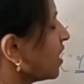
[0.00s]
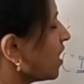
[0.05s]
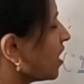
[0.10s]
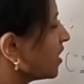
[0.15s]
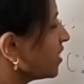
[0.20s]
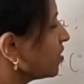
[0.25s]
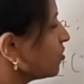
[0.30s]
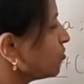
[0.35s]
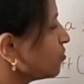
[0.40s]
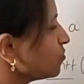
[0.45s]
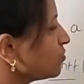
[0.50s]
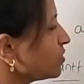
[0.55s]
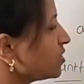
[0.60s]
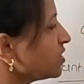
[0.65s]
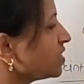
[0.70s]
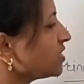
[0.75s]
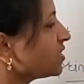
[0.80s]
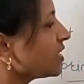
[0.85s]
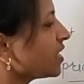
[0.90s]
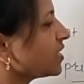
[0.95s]
I have
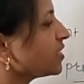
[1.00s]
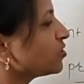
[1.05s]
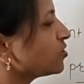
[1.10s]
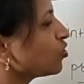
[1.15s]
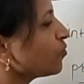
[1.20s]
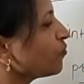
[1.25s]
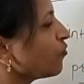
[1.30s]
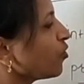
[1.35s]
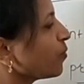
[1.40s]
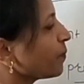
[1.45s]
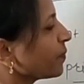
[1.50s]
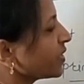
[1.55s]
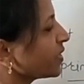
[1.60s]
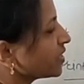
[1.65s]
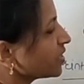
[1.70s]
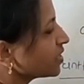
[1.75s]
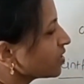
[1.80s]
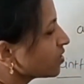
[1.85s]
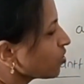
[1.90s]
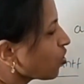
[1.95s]
used the size of
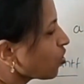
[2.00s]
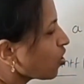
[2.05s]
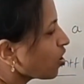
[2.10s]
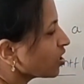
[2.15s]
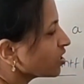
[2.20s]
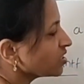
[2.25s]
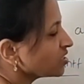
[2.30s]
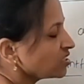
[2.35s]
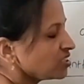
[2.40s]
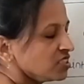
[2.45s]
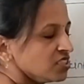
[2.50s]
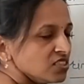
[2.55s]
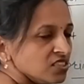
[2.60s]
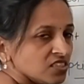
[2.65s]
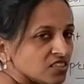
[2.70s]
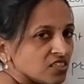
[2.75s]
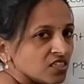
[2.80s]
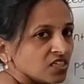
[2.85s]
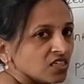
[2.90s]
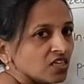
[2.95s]
operator on
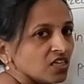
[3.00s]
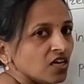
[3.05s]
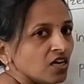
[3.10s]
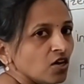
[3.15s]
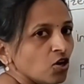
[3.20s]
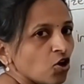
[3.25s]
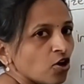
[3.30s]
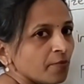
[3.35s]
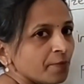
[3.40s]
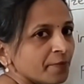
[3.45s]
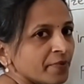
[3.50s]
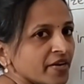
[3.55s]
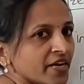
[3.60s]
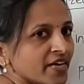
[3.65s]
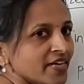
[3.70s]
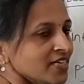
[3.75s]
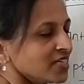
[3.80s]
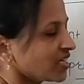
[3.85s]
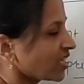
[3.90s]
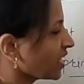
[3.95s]
this single
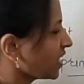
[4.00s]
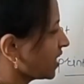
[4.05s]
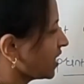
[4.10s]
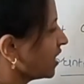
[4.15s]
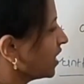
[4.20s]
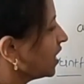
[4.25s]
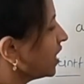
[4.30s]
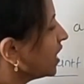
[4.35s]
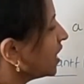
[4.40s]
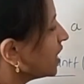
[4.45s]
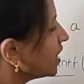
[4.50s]
operand a.